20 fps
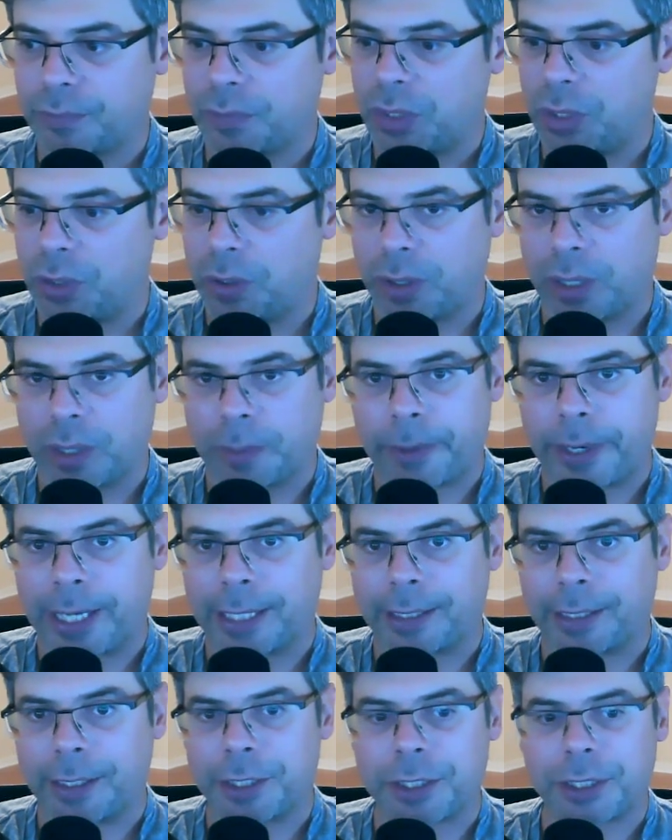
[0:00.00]
Yoga
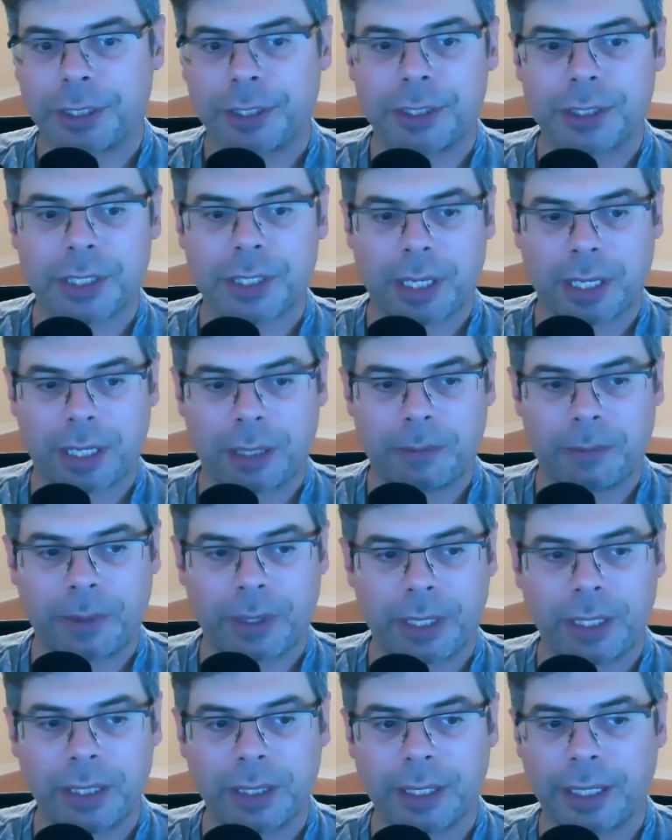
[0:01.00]
practitioners,
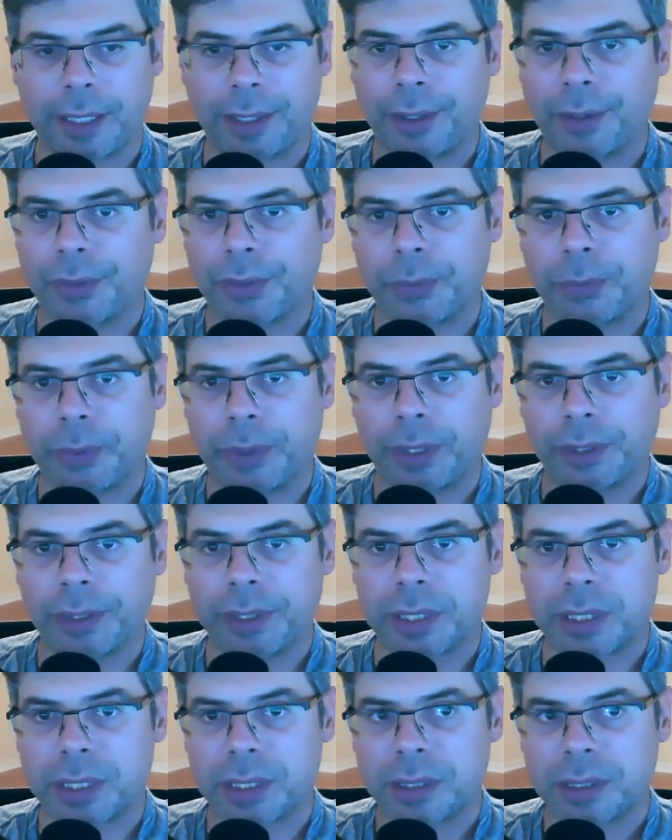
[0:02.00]
anybody in the health and
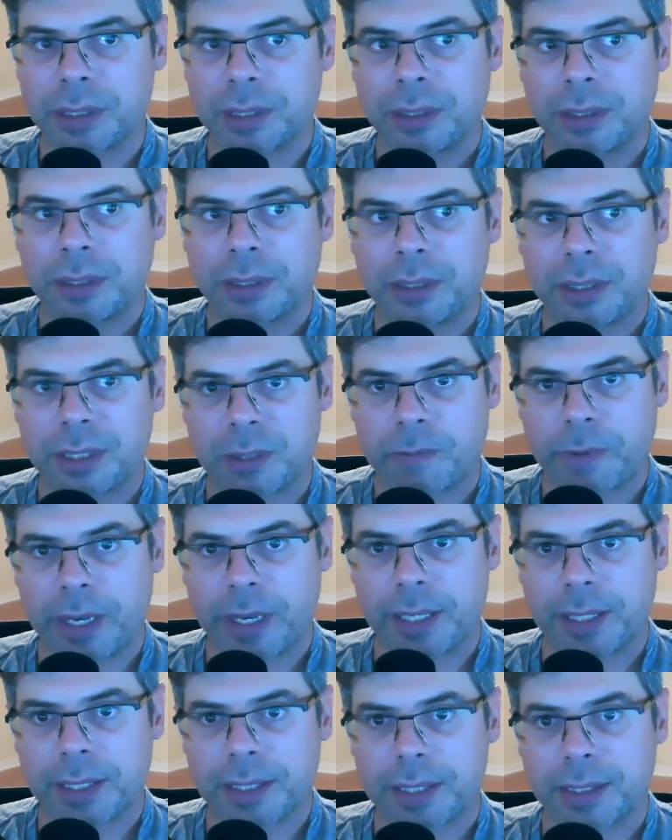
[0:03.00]
wellness
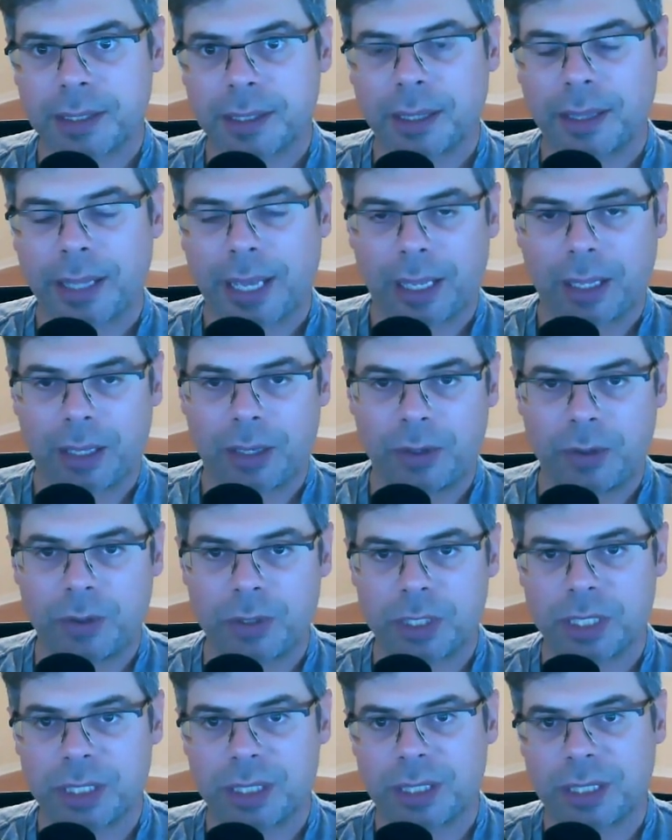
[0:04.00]
space that
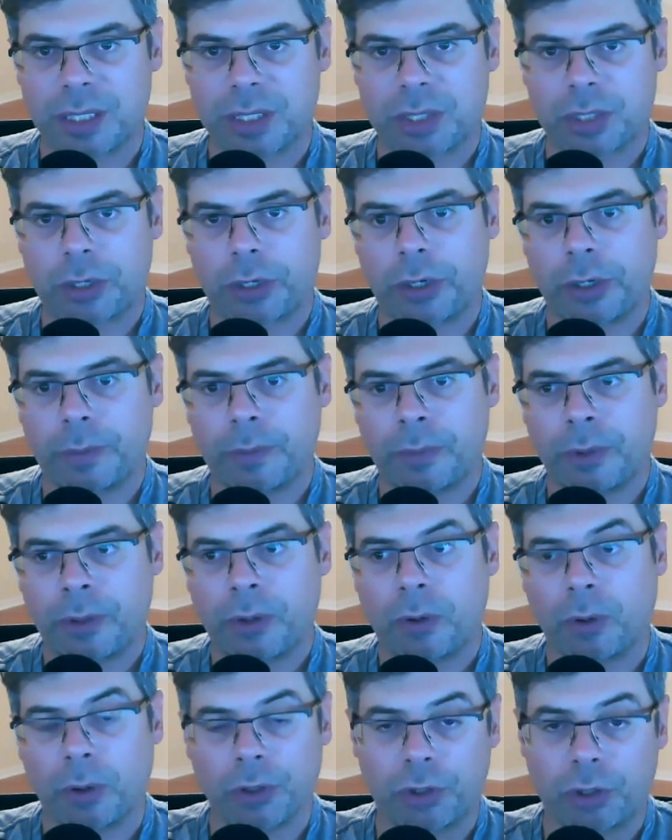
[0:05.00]
uses this term,
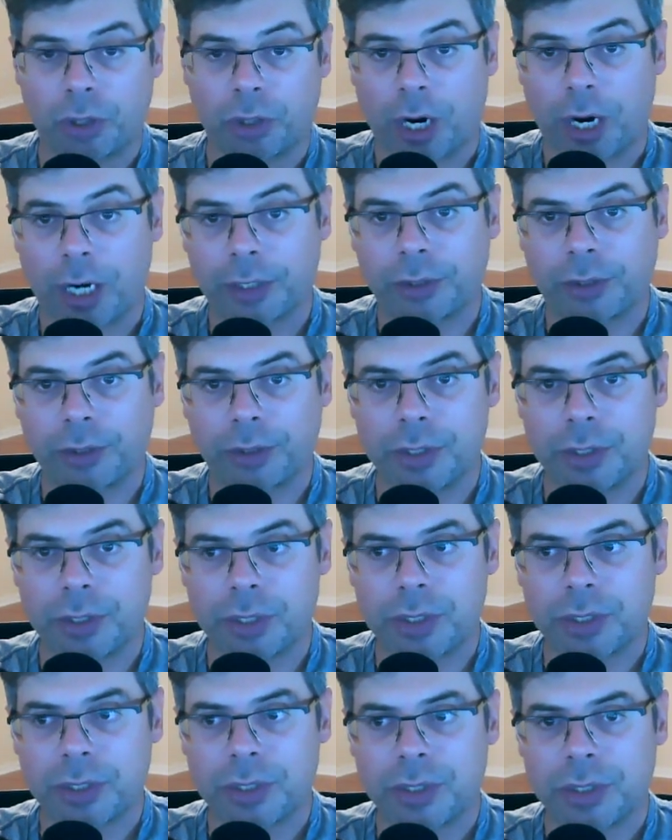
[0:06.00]
or
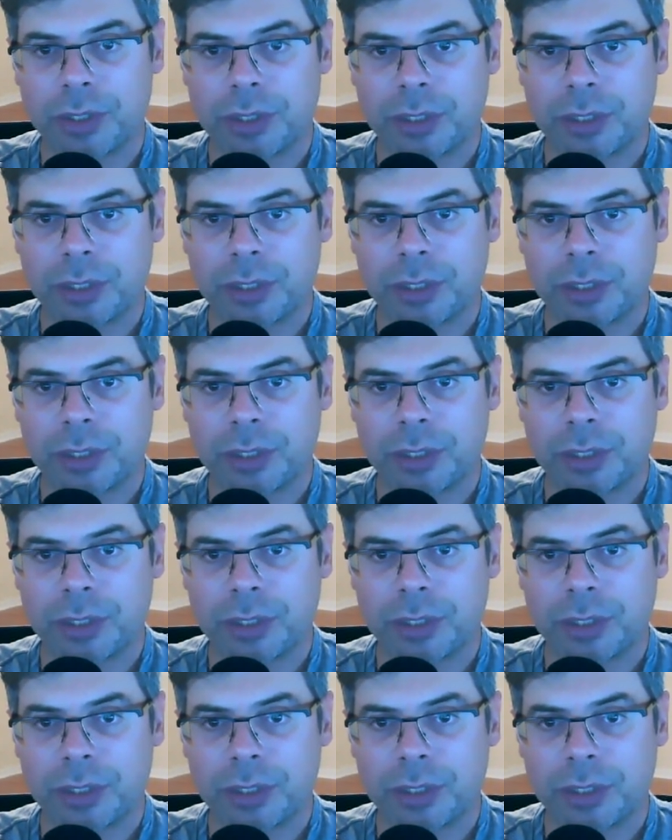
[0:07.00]
doctors,